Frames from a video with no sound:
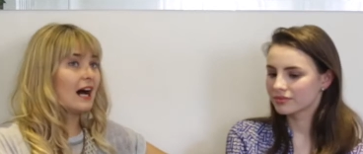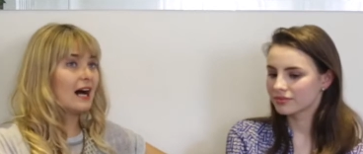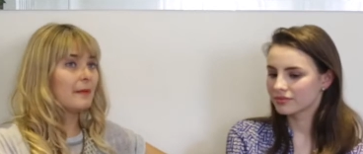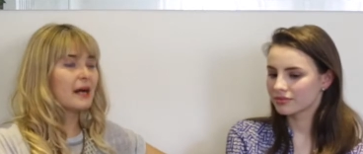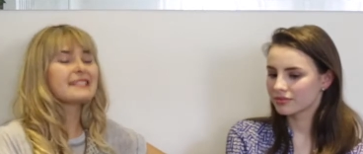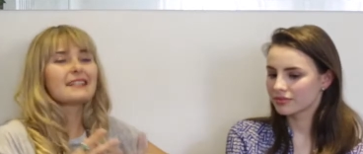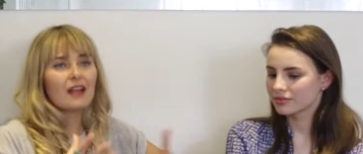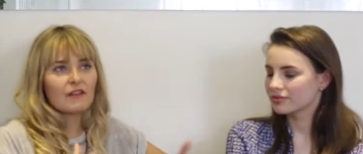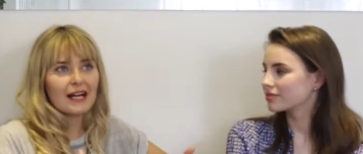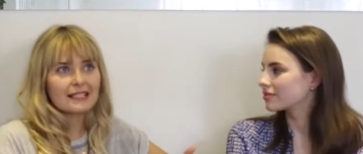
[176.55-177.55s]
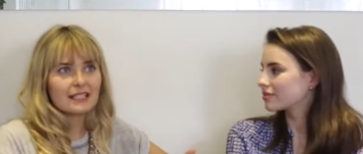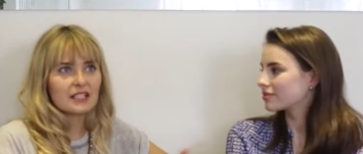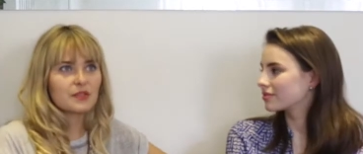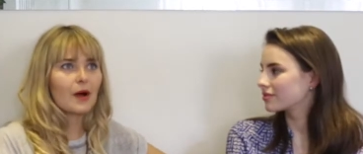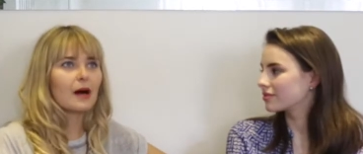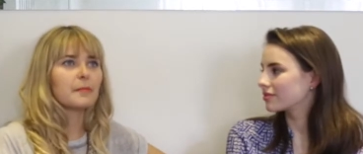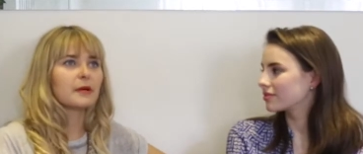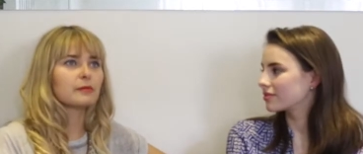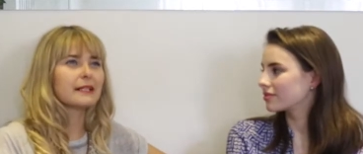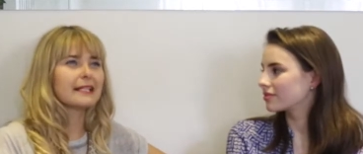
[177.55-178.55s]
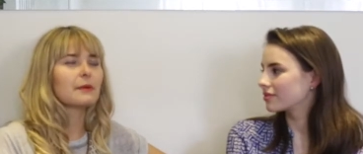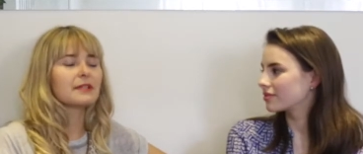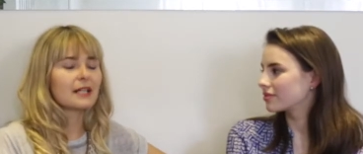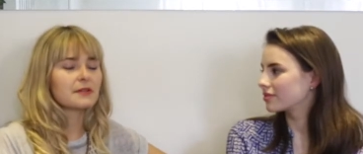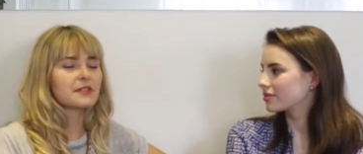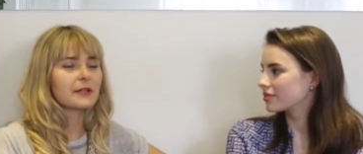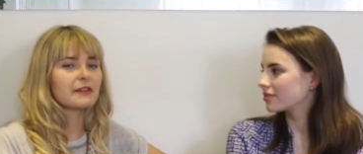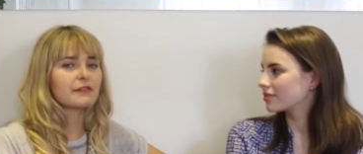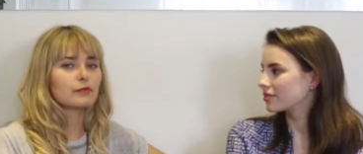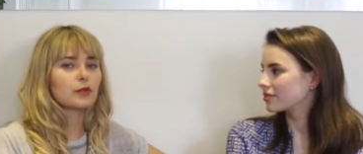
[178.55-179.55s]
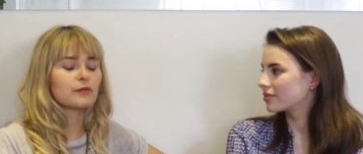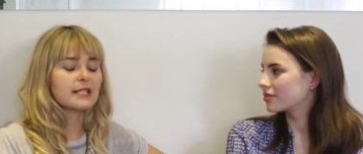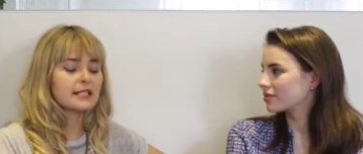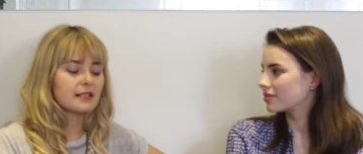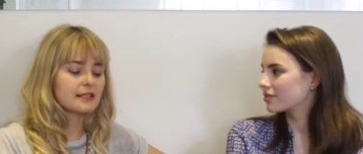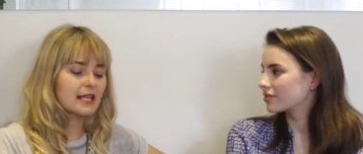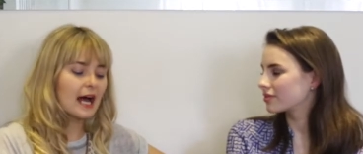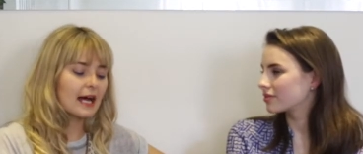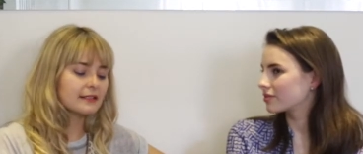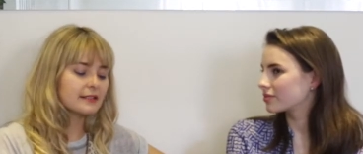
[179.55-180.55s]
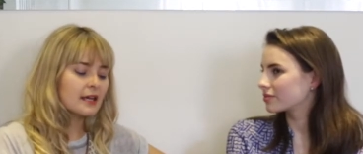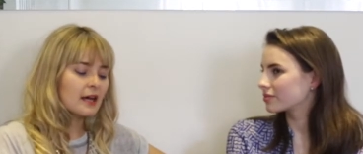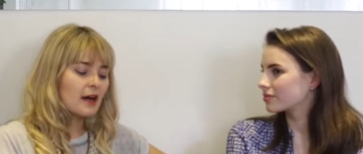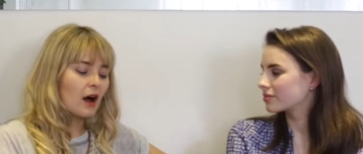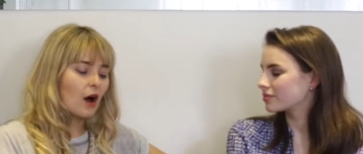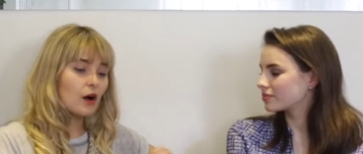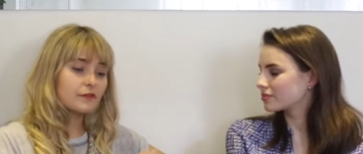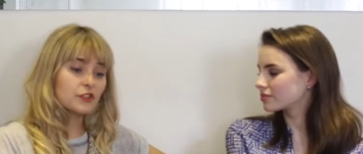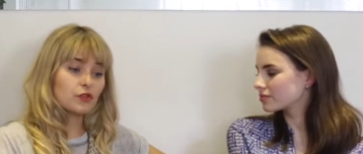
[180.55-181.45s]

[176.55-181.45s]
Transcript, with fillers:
Speaker 1: Um, I did love acting as well, but really, I, yeah, I was doing it for the wrong reasons. And after